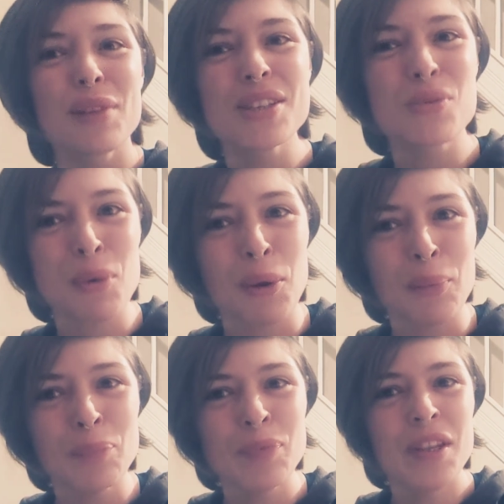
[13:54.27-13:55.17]
this
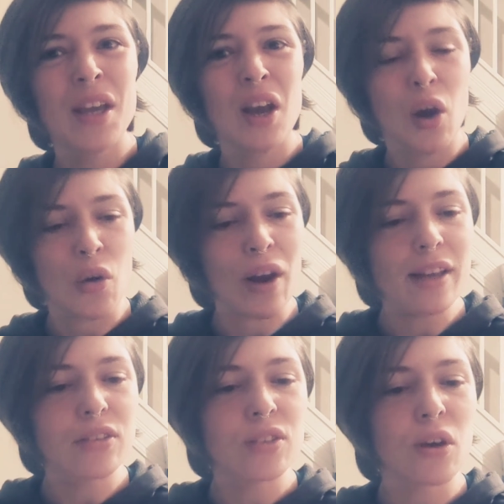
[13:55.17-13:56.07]
room. All
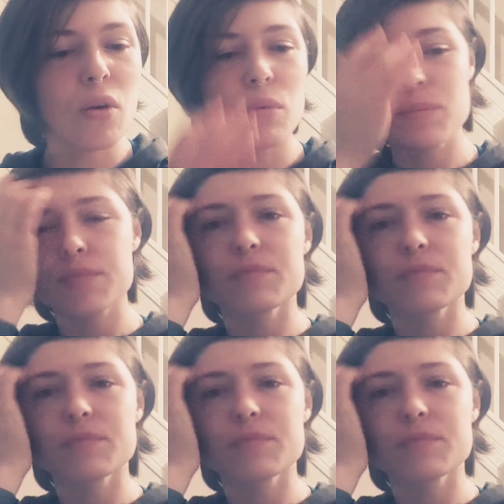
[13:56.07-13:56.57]
right, so